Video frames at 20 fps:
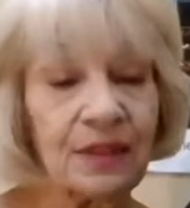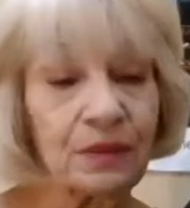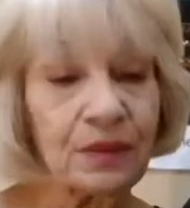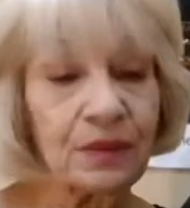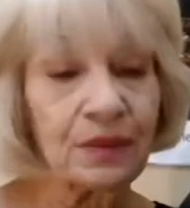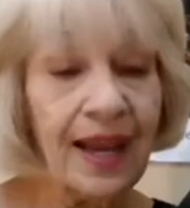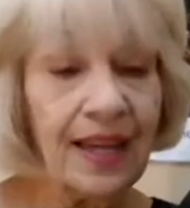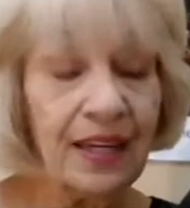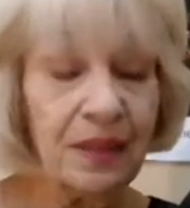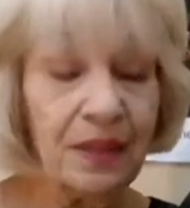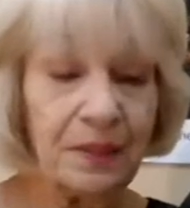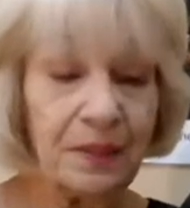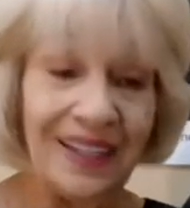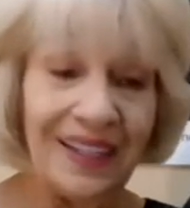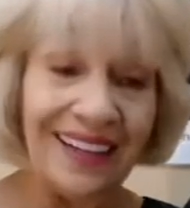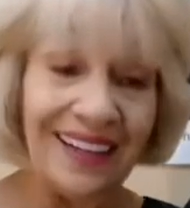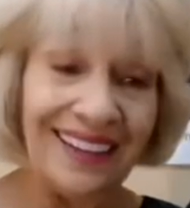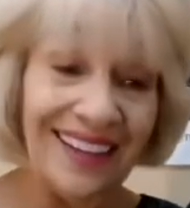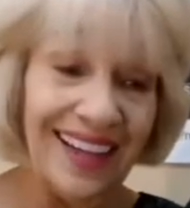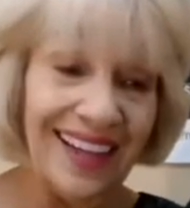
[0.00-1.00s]
writing, but
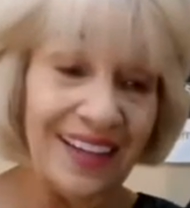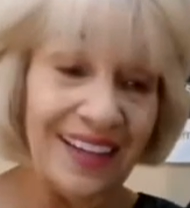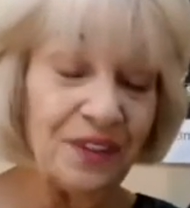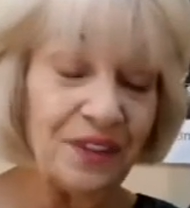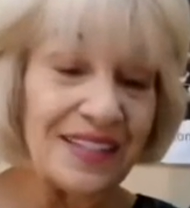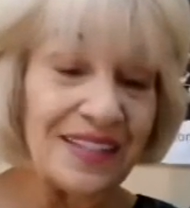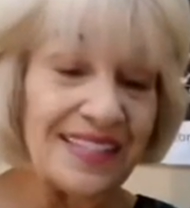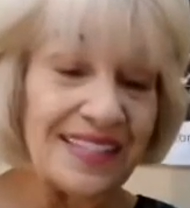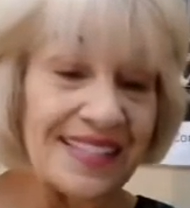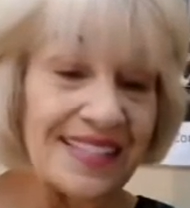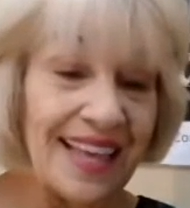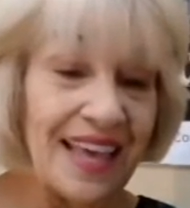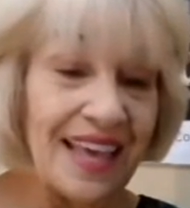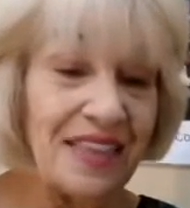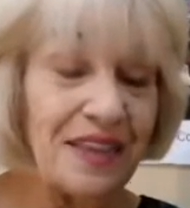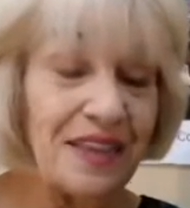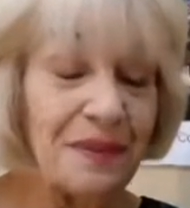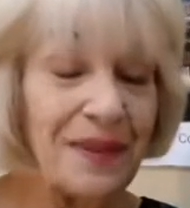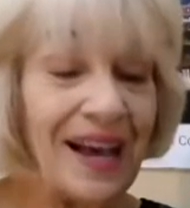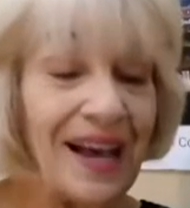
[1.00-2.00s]
I'd like you to say
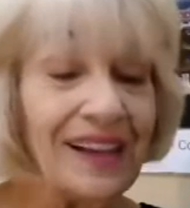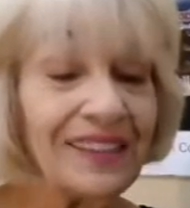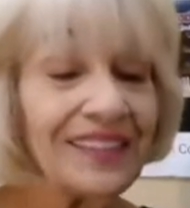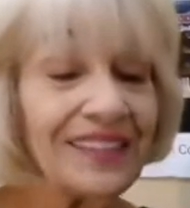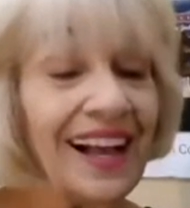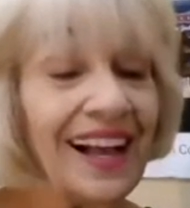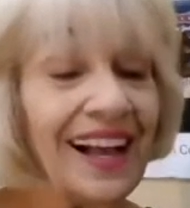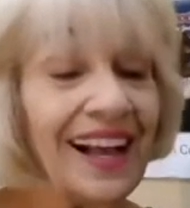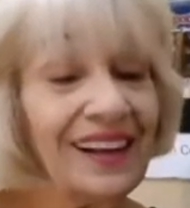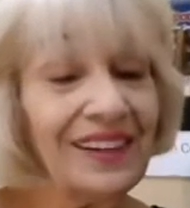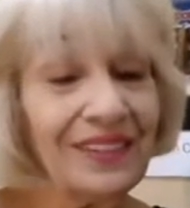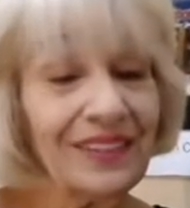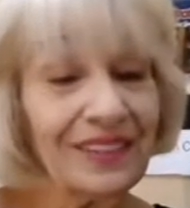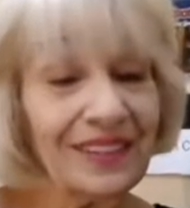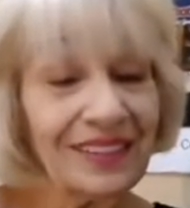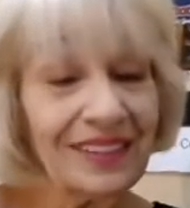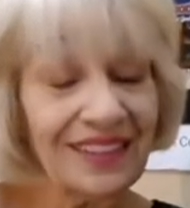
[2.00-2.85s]
them out loud.